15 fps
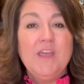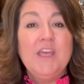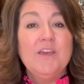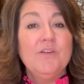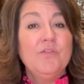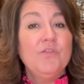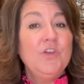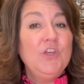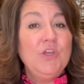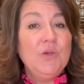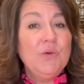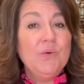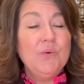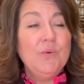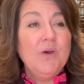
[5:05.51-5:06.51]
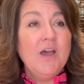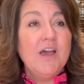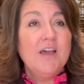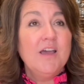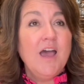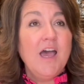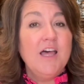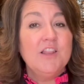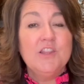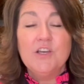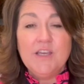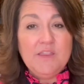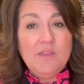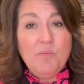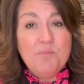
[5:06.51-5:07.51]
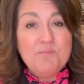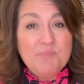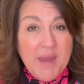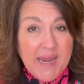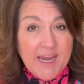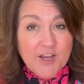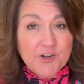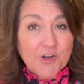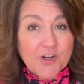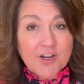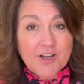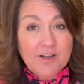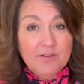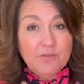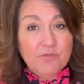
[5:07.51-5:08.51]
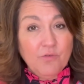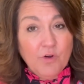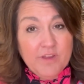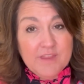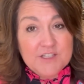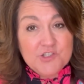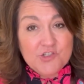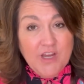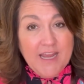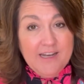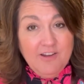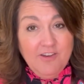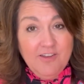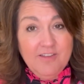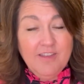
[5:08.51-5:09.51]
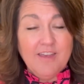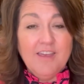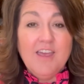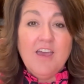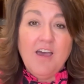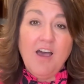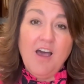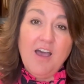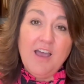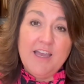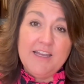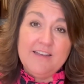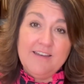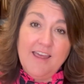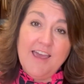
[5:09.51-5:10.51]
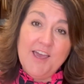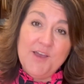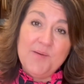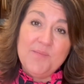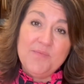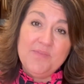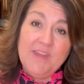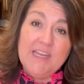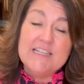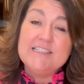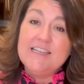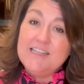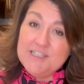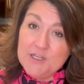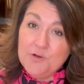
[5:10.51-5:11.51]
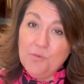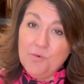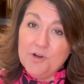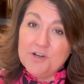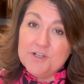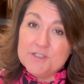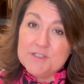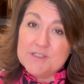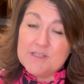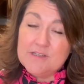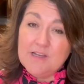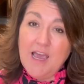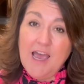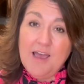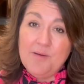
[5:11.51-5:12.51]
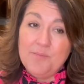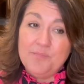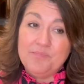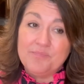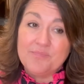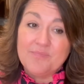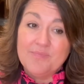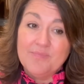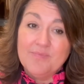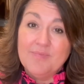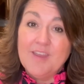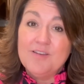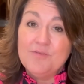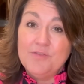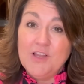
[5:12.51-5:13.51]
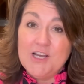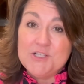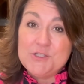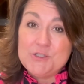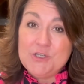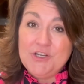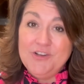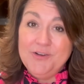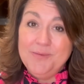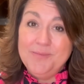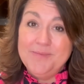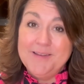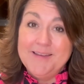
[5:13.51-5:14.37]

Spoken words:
if you look at the banner for the channel on Antique Needleworkers Flosstube,